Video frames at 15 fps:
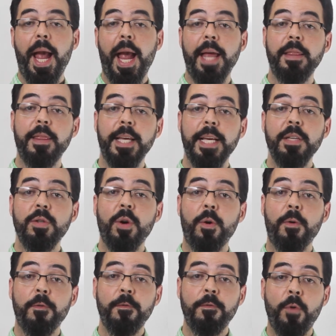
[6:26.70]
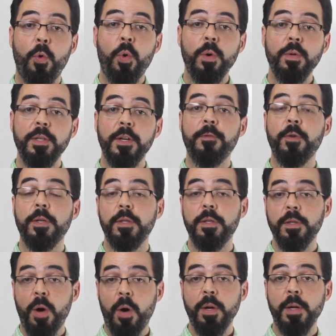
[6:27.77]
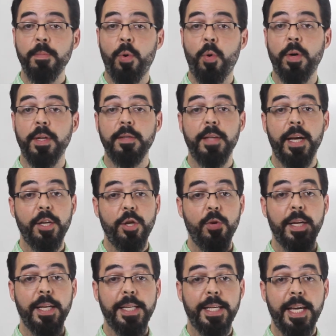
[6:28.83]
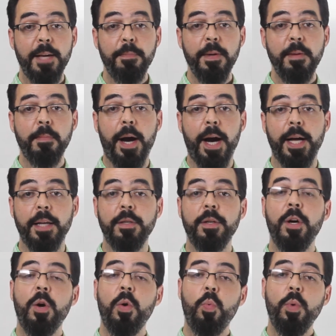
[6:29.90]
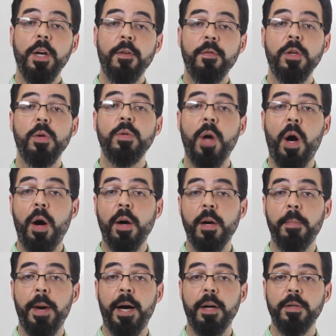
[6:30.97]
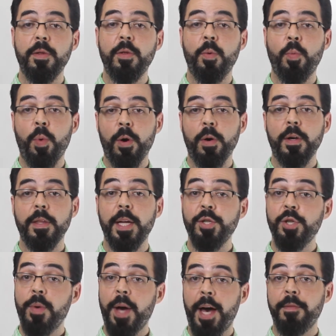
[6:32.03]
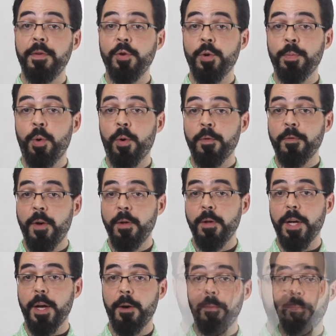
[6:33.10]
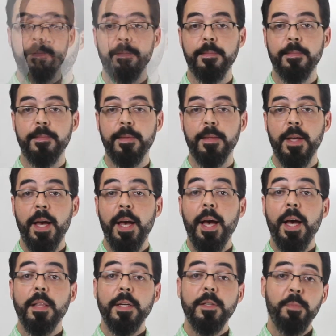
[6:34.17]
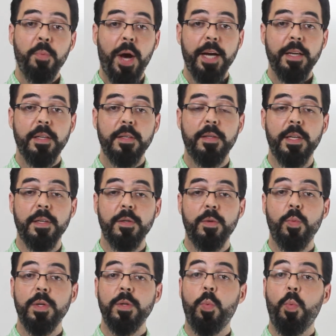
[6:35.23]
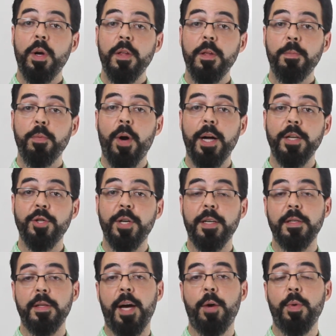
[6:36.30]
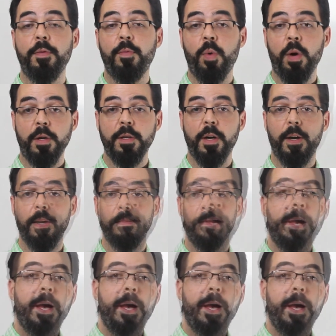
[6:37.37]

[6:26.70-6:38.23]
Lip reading: And these are 4 different starting points that you can keep in mind whenever you talk about the work that you have in your portfolio. Let's practice this with one of the projects that we've worked on.